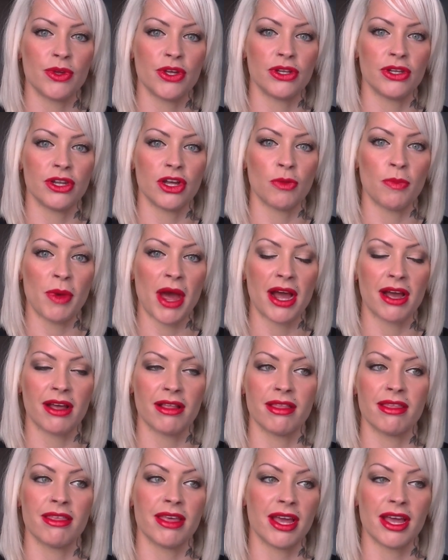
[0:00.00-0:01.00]
you'll look
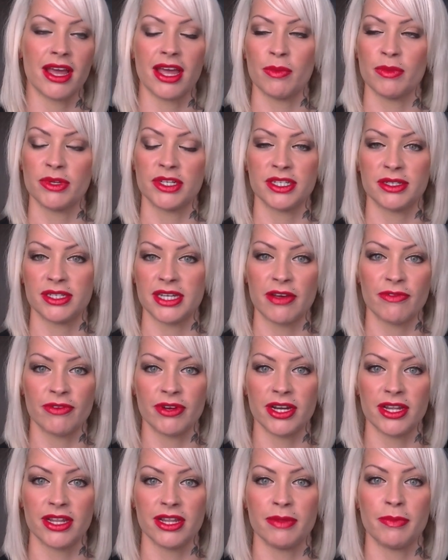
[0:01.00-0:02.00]
back and think it was
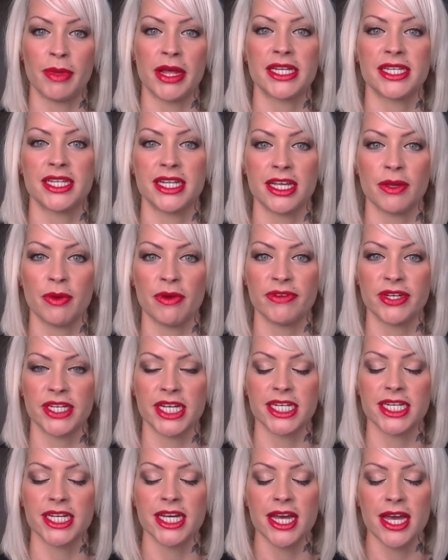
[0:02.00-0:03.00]
definitely the best thing you ever
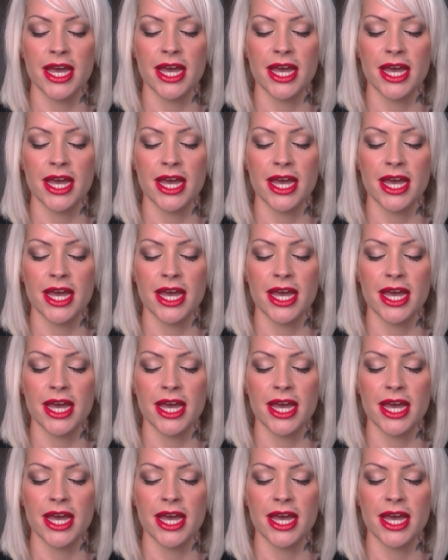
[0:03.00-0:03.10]
did.